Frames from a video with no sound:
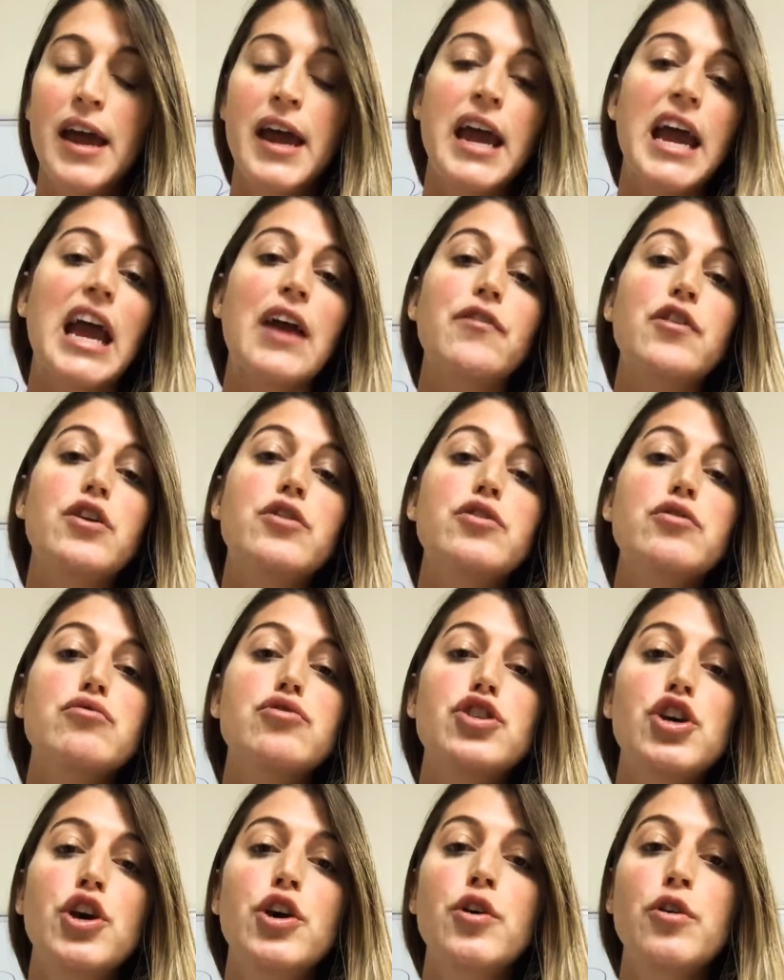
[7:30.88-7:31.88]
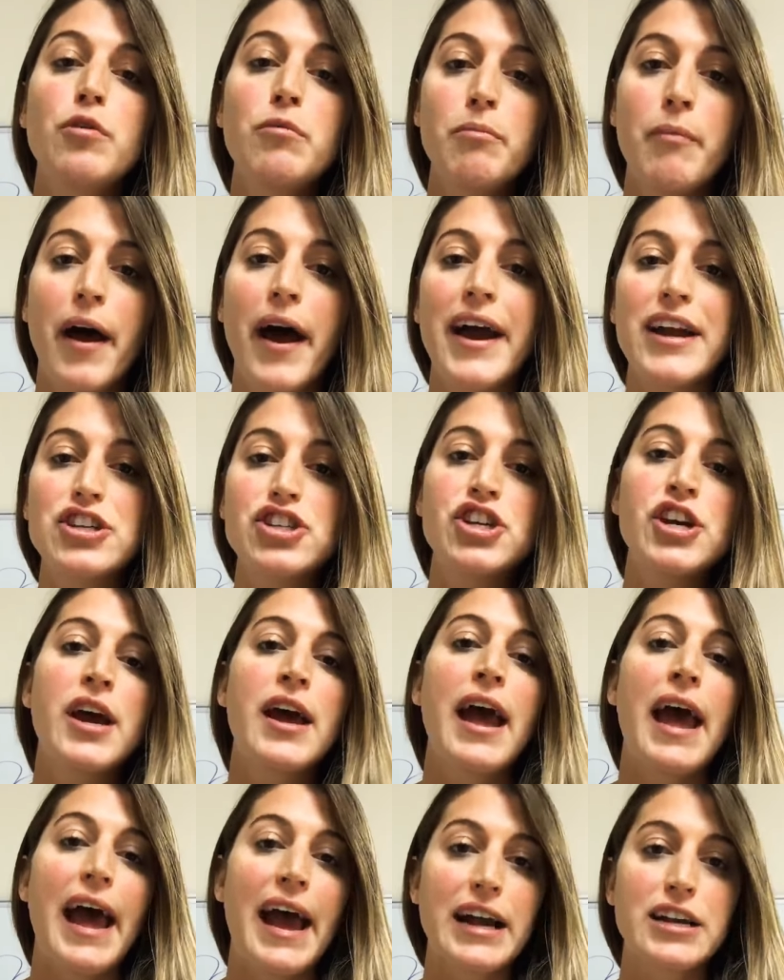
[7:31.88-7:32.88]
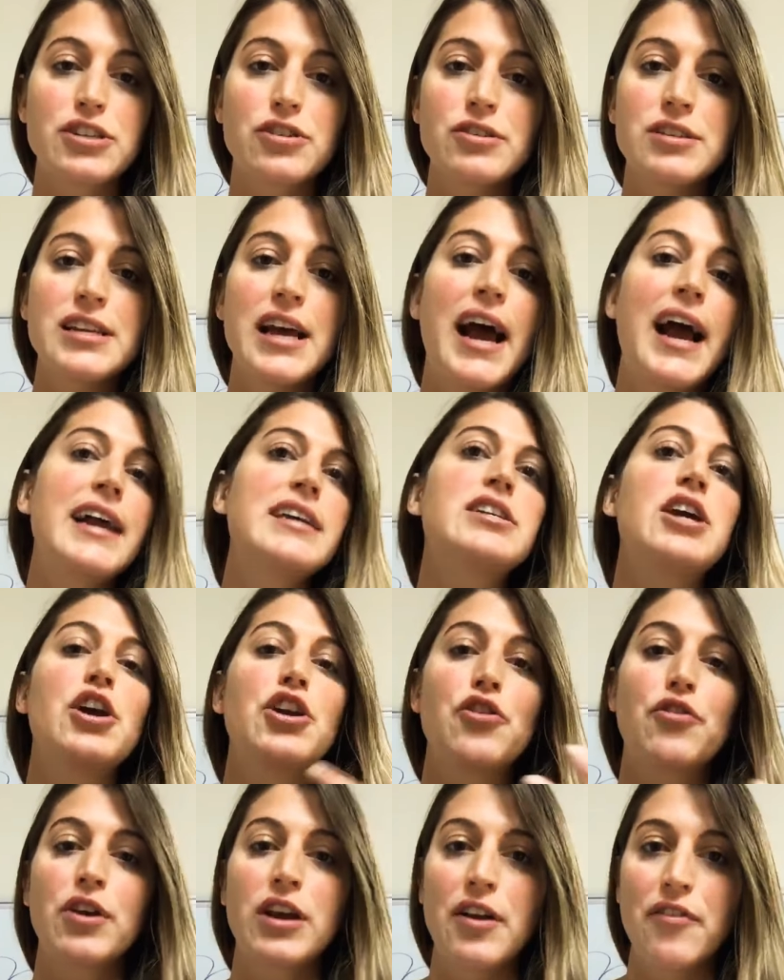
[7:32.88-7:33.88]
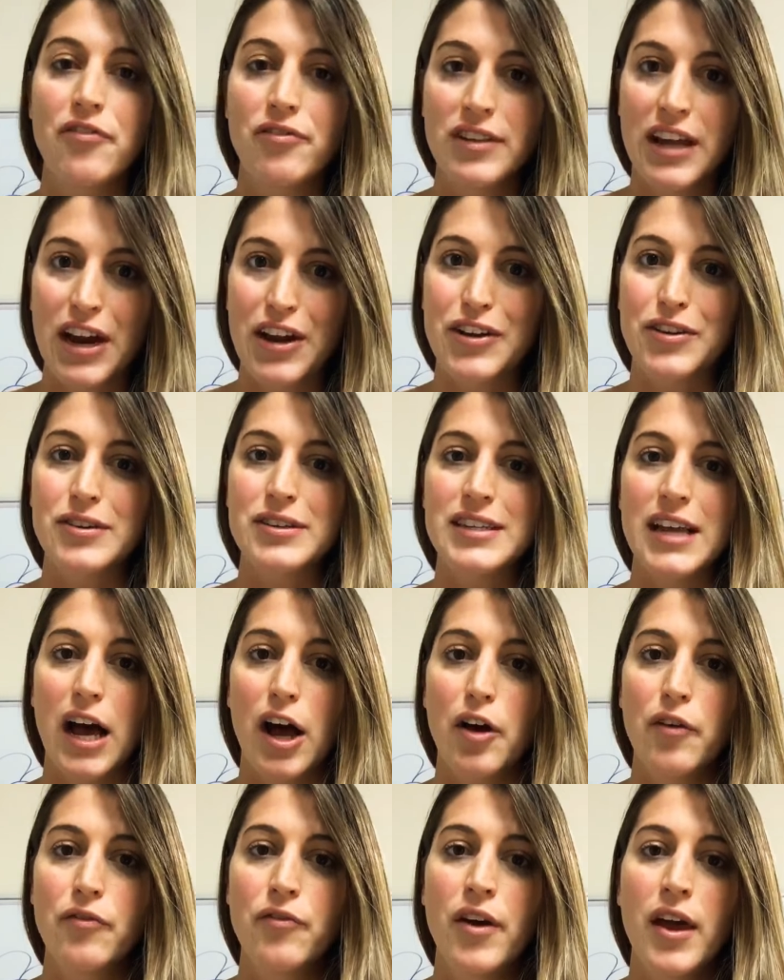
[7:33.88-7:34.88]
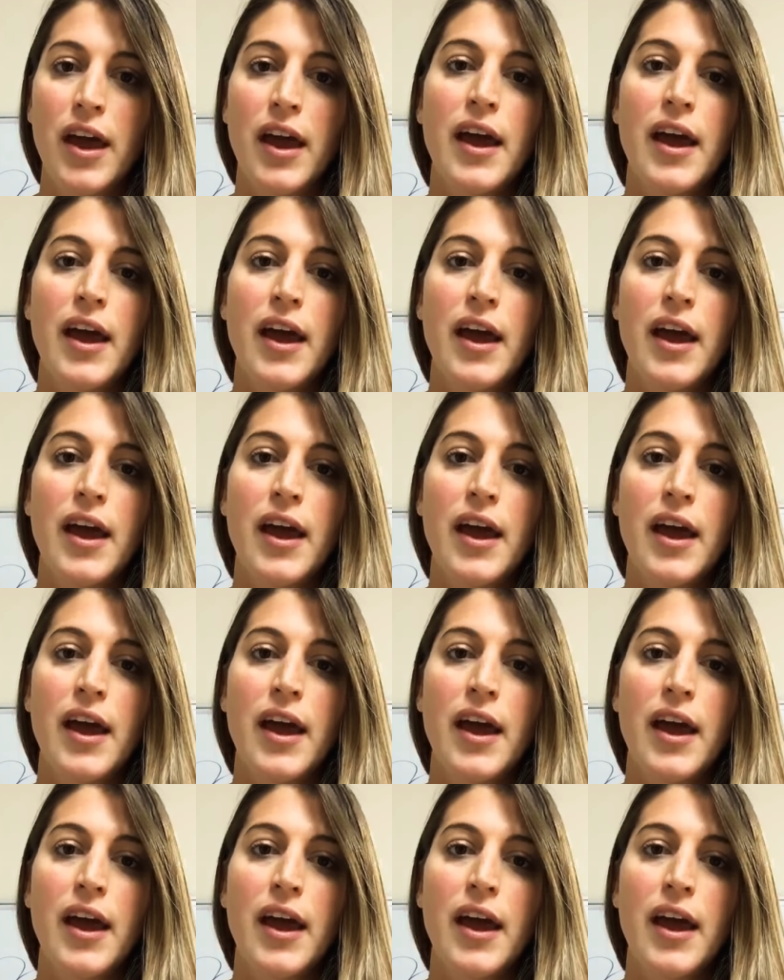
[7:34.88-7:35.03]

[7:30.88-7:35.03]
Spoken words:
If you do too much exercise, you're going to flare yourself.